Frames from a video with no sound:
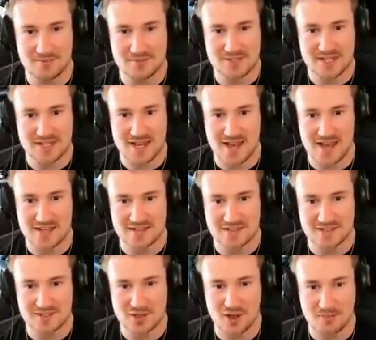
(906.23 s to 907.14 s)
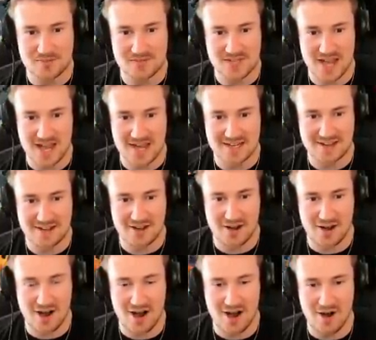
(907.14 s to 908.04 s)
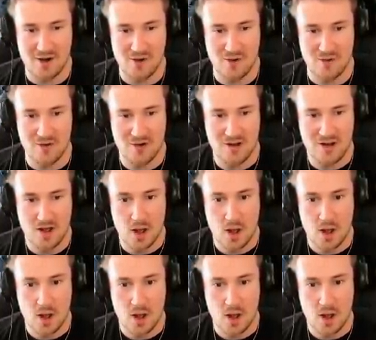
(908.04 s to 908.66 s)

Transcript: upstairs? The top deck. Oh,